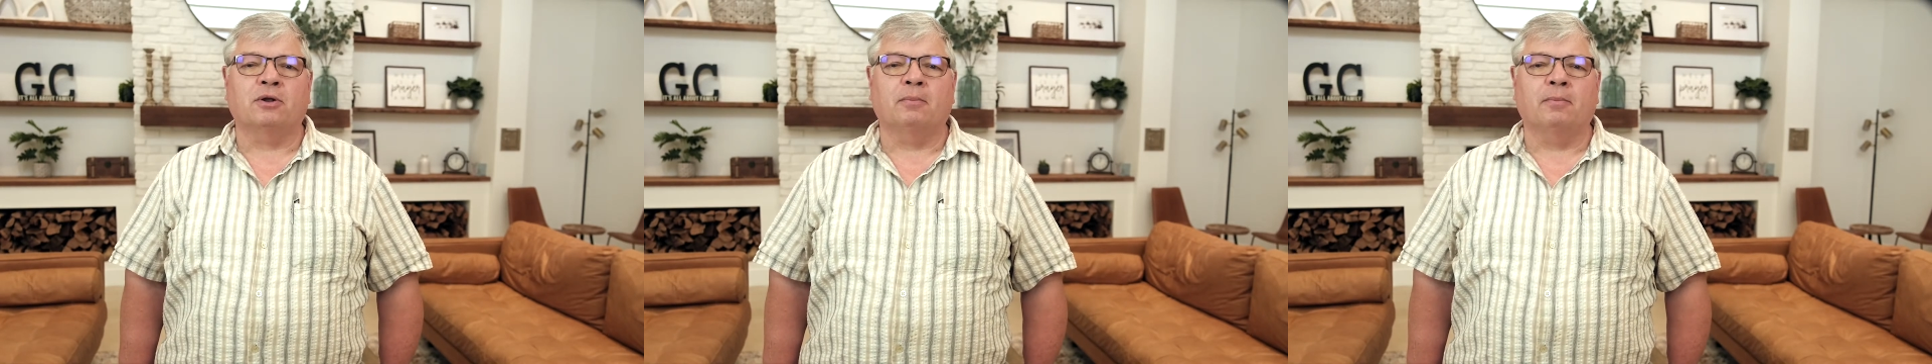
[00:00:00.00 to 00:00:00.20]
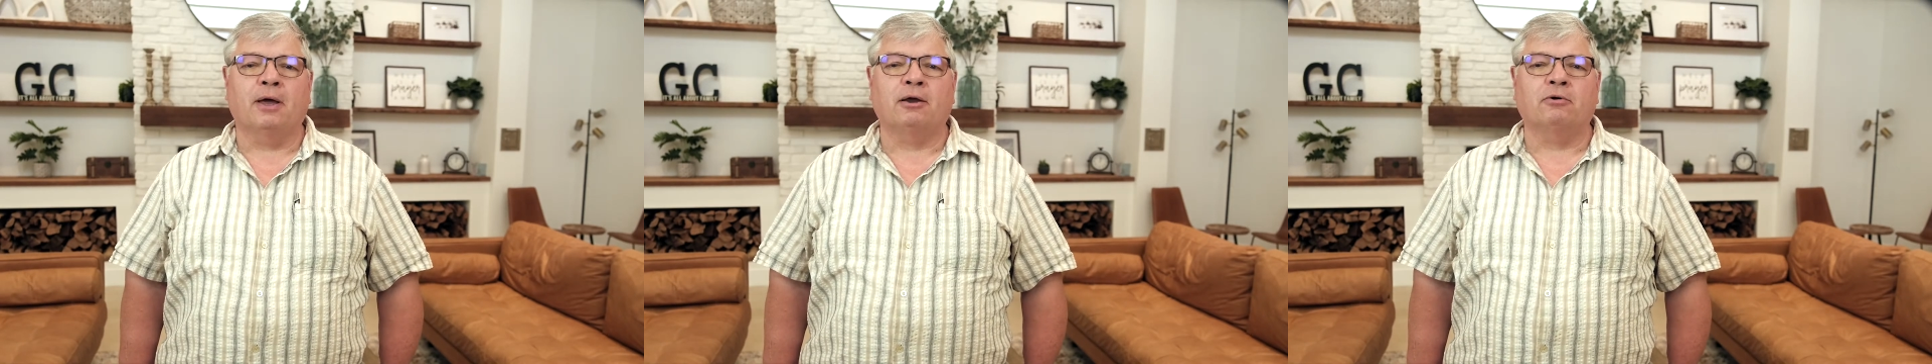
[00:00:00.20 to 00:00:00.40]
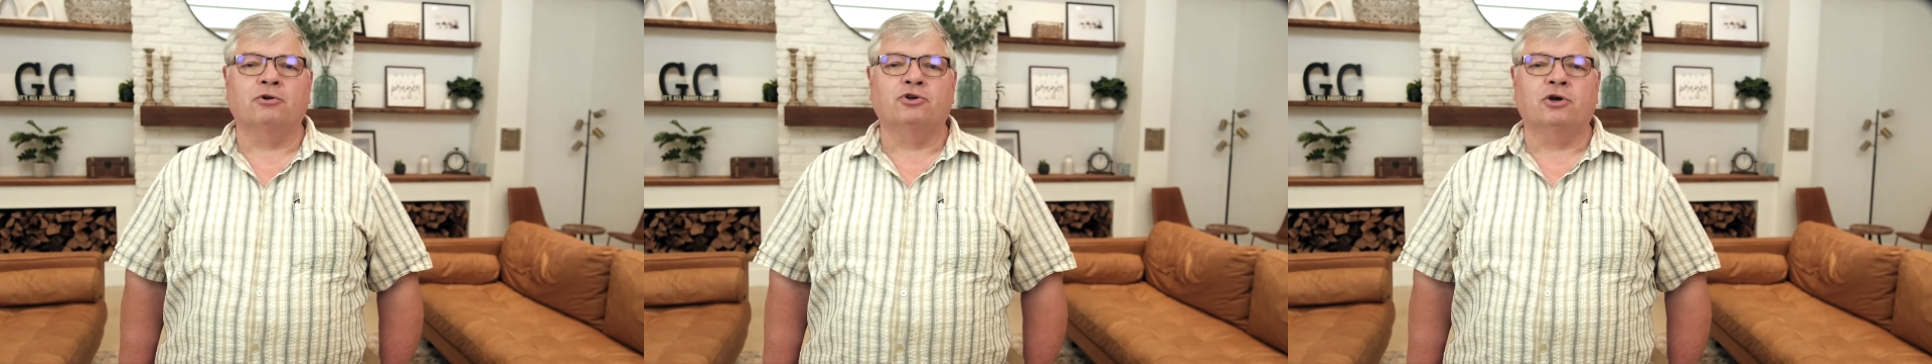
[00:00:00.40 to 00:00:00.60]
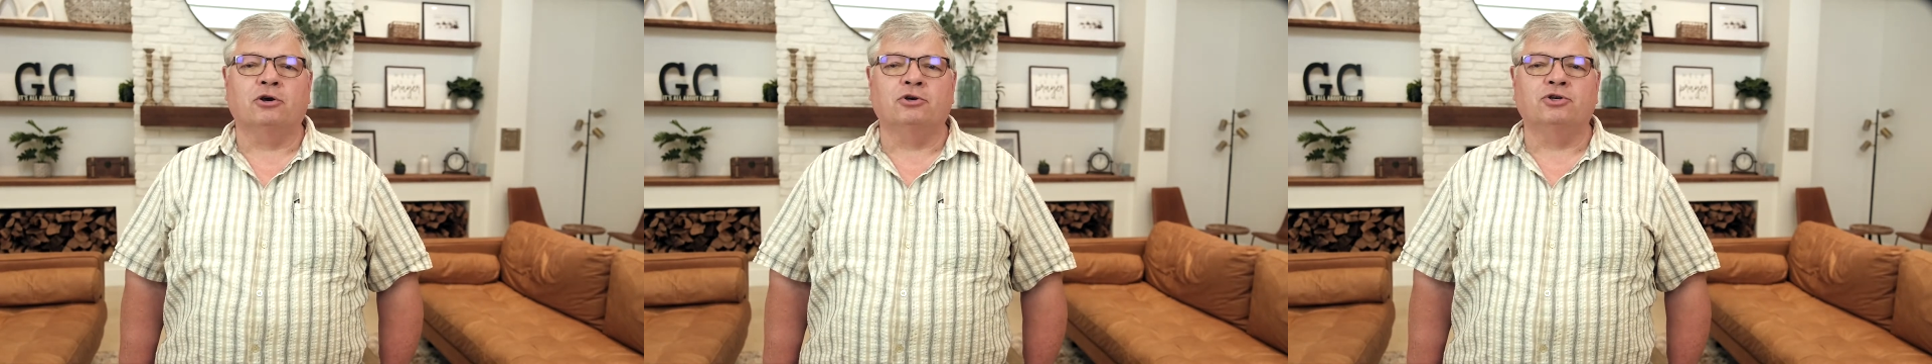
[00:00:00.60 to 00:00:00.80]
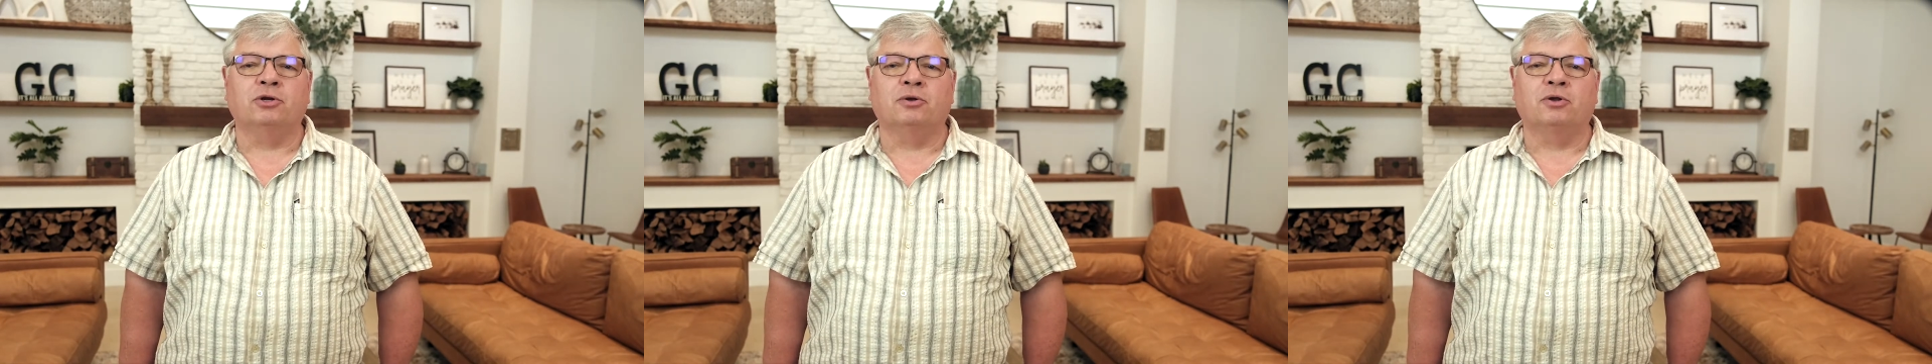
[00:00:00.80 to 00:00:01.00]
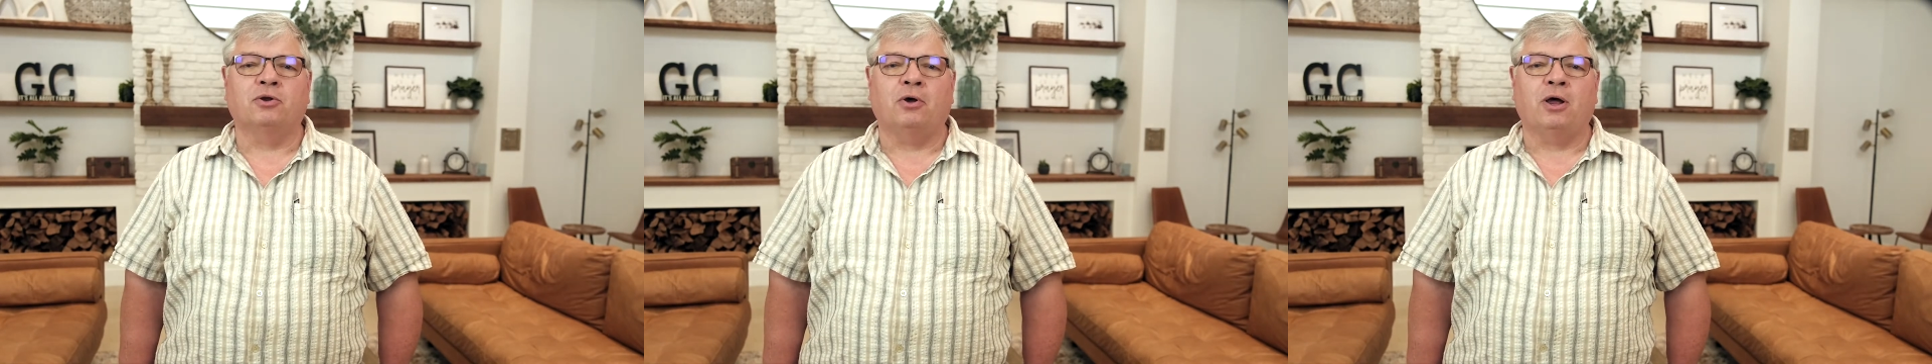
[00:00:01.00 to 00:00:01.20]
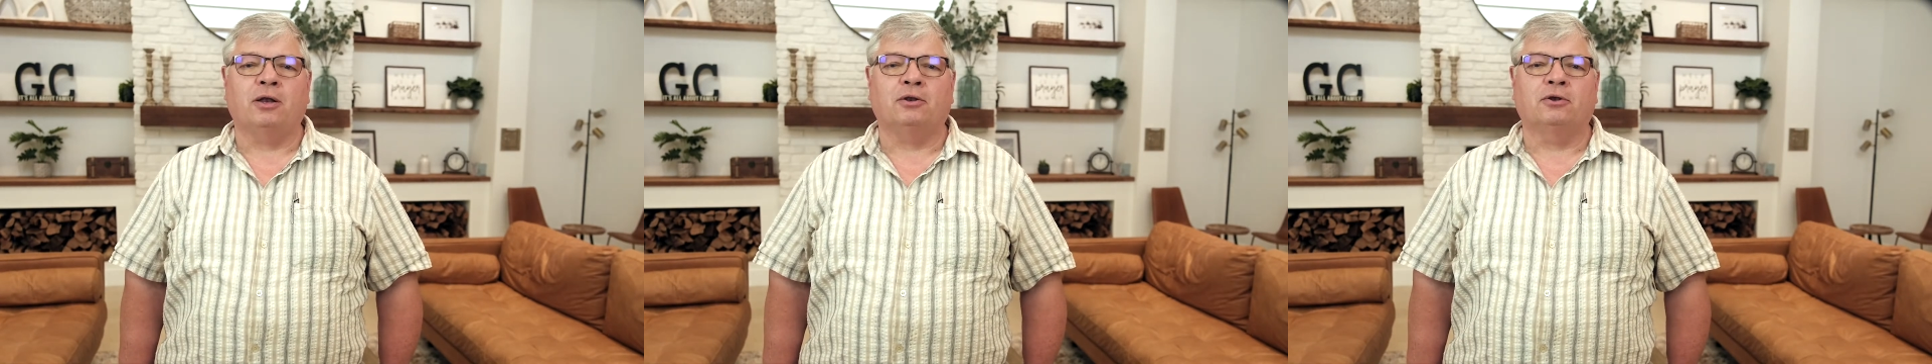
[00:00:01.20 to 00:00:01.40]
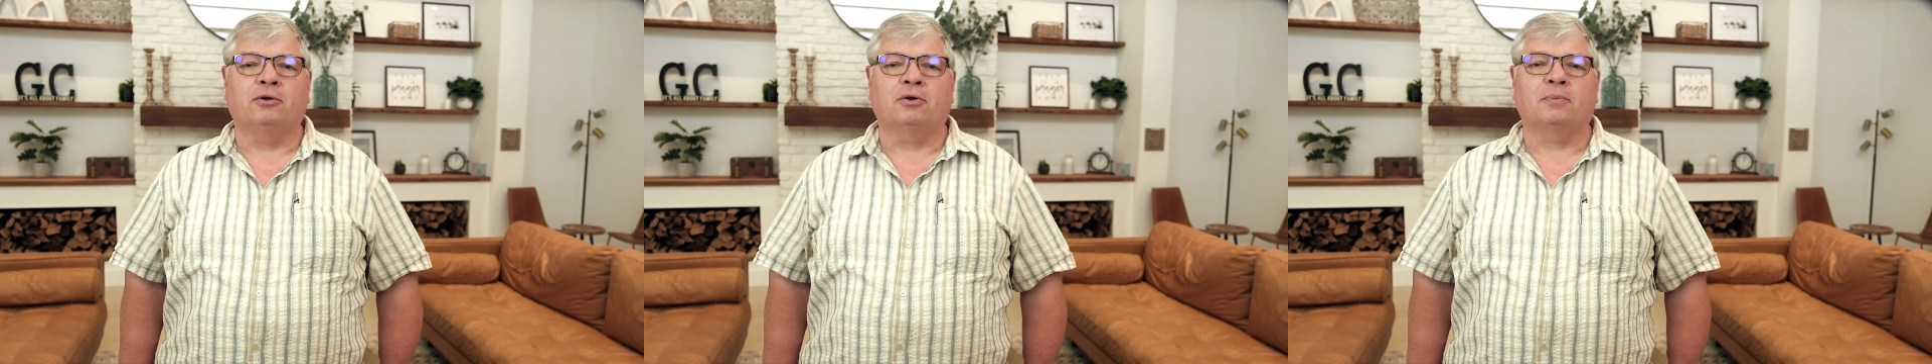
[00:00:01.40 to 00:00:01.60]
the microchurch is
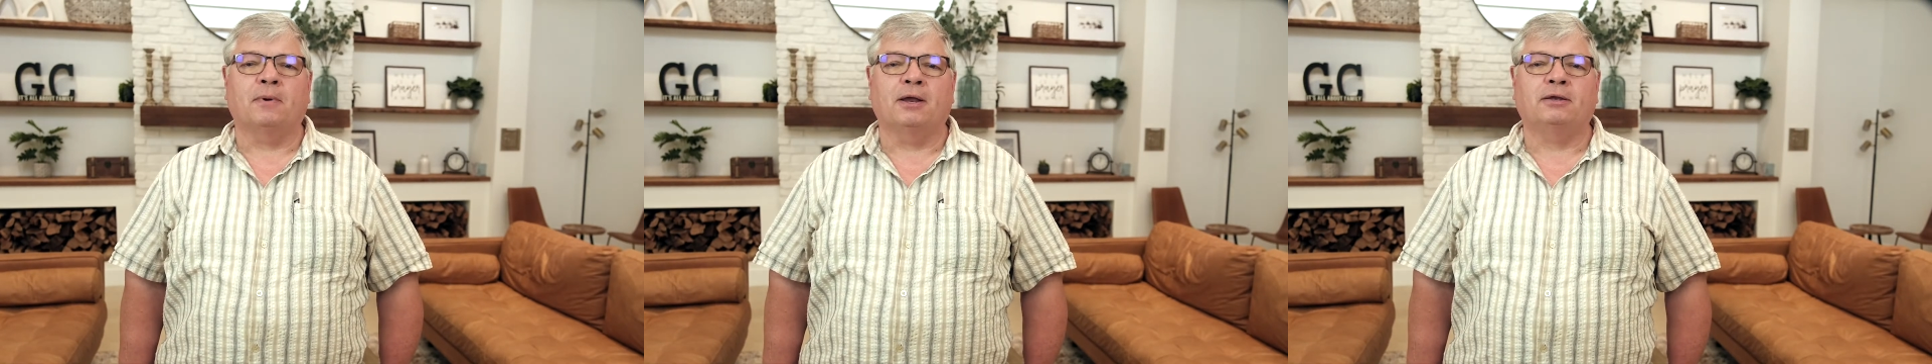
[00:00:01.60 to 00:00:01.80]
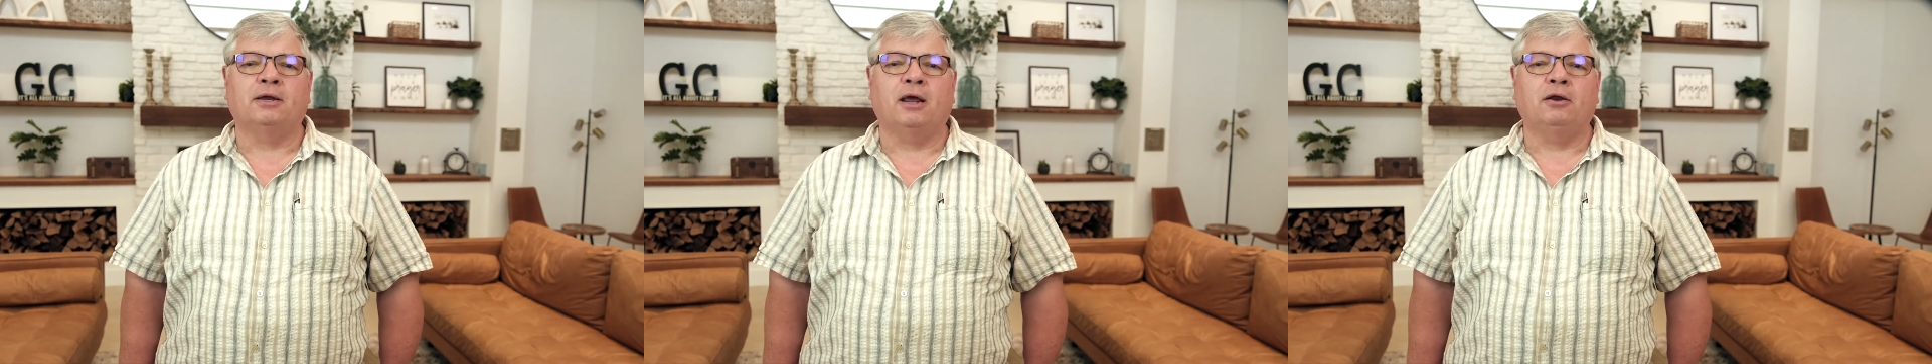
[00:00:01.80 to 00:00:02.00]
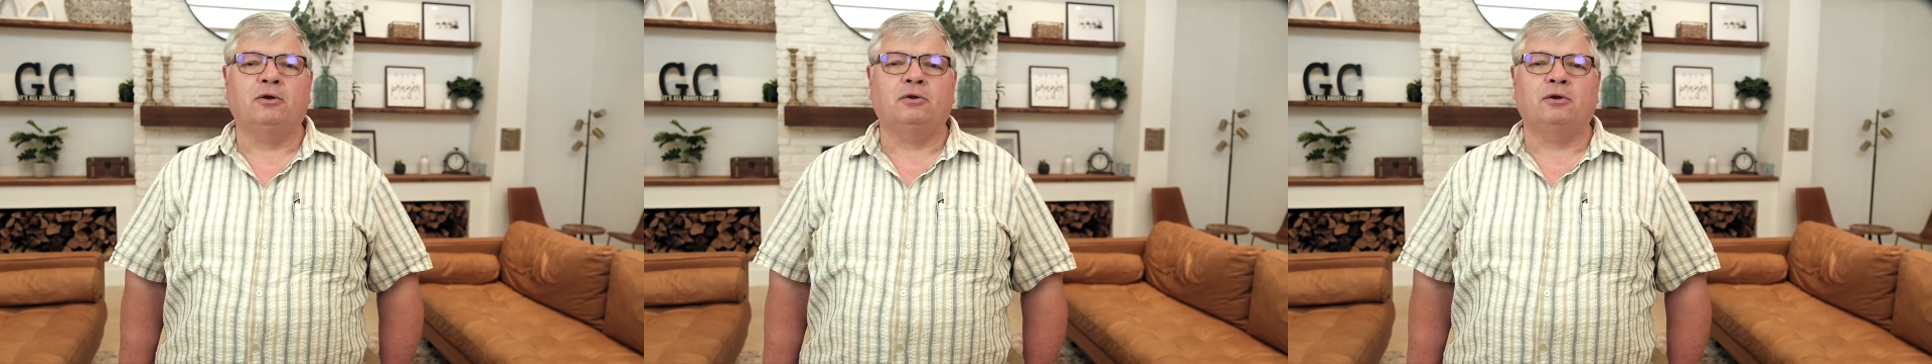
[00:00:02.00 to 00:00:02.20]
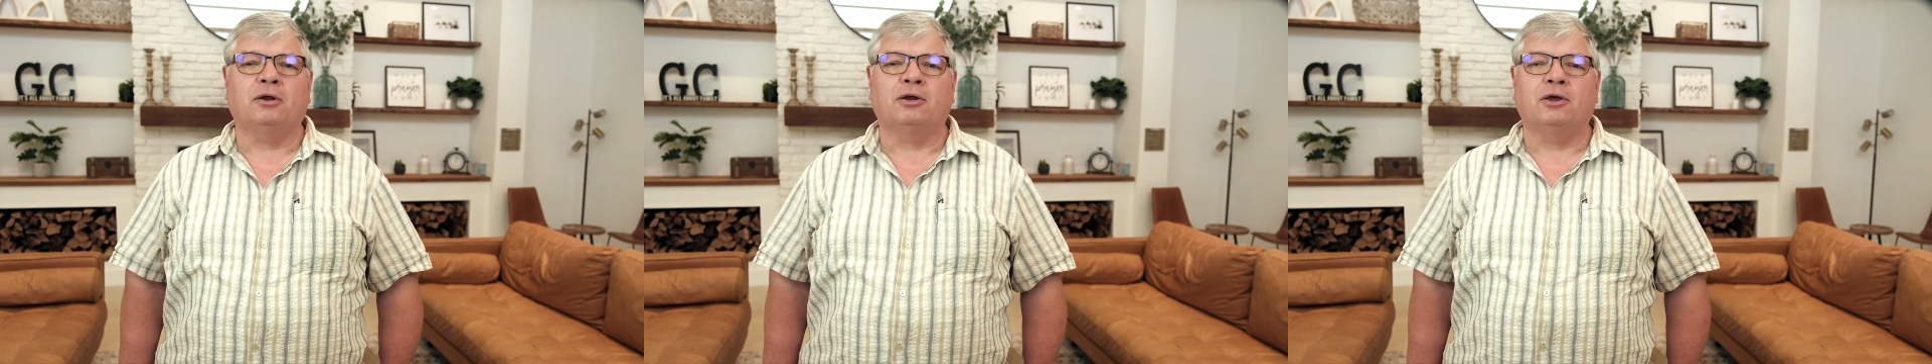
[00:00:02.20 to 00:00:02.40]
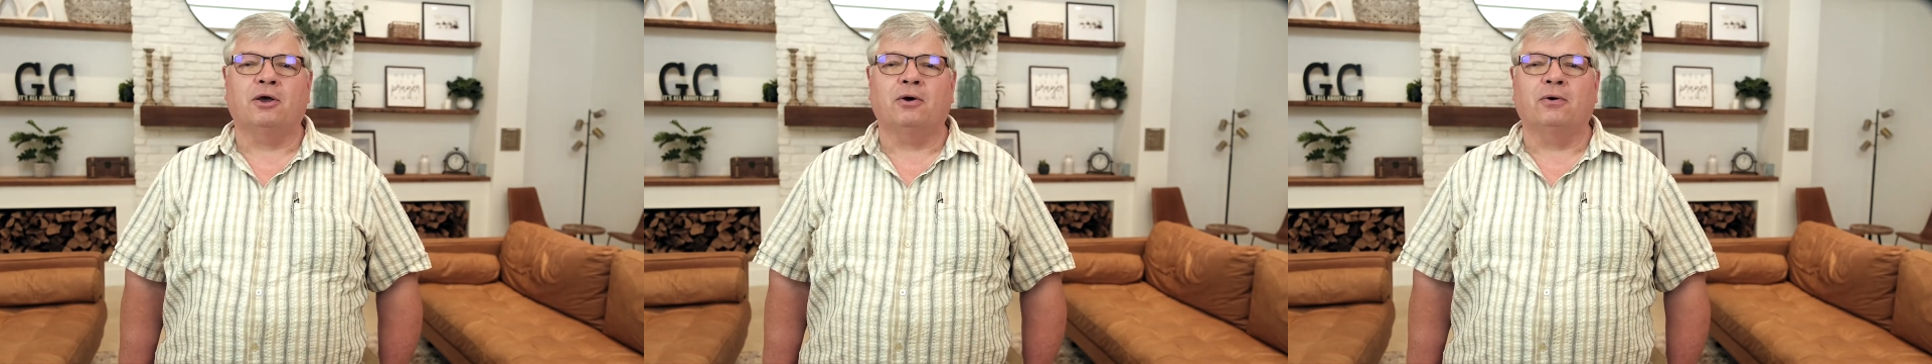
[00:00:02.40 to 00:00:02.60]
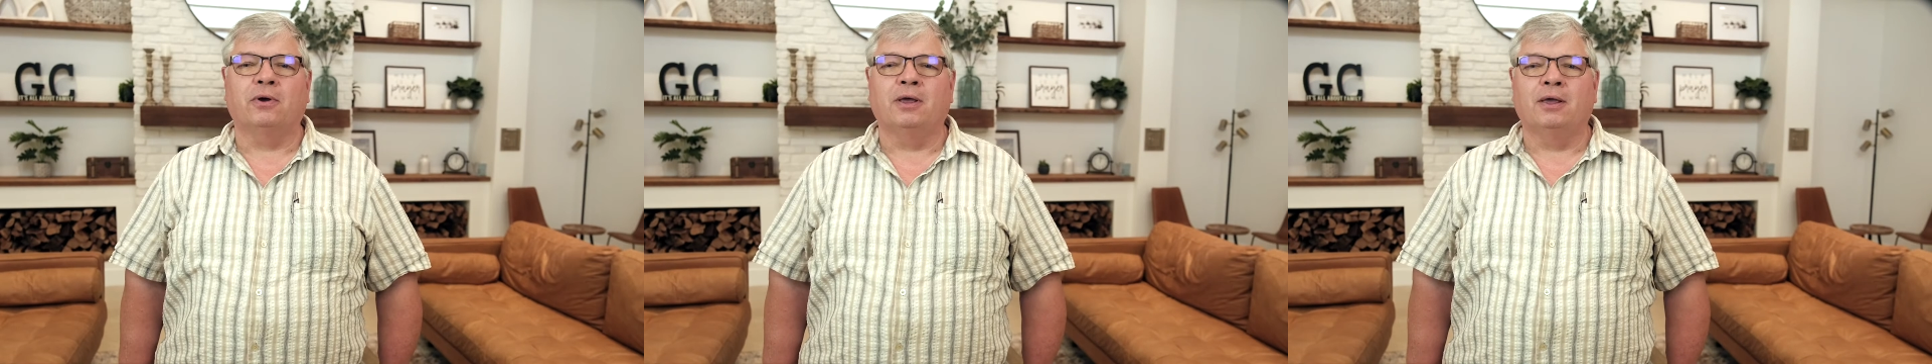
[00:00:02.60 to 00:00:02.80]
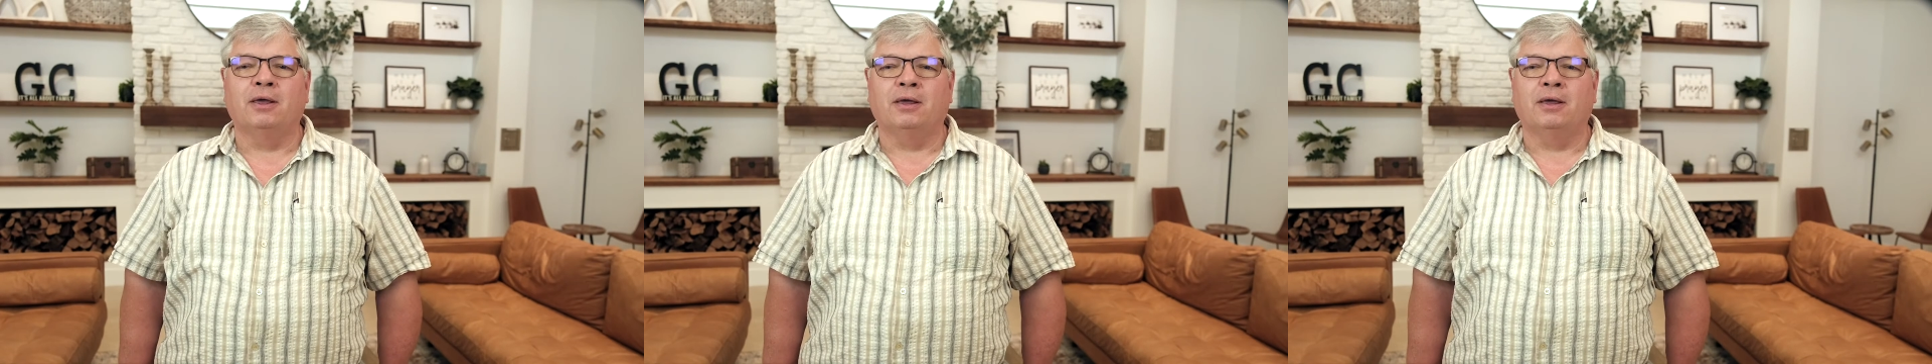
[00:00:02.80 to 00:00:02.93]
taught to spontaneously go